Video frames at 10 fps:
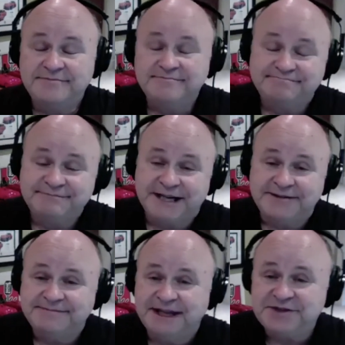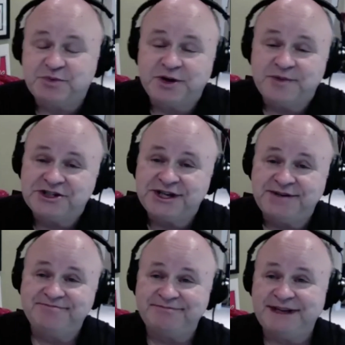Yeah, that's pretty much it.
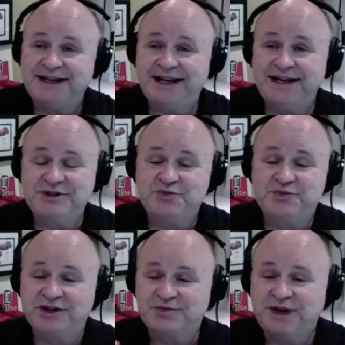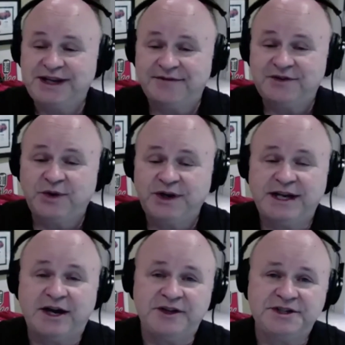And that just works week after week.
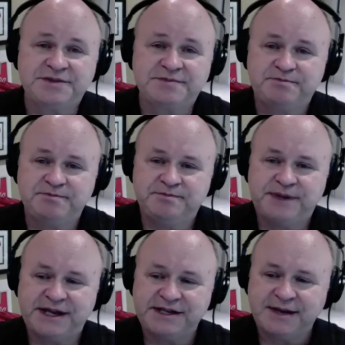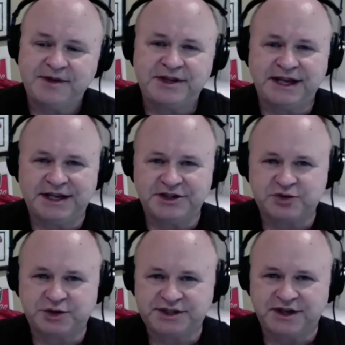Now, this pandemic thing has
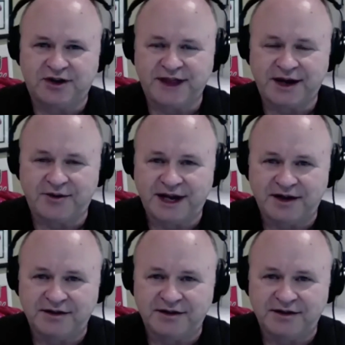twisted all that around.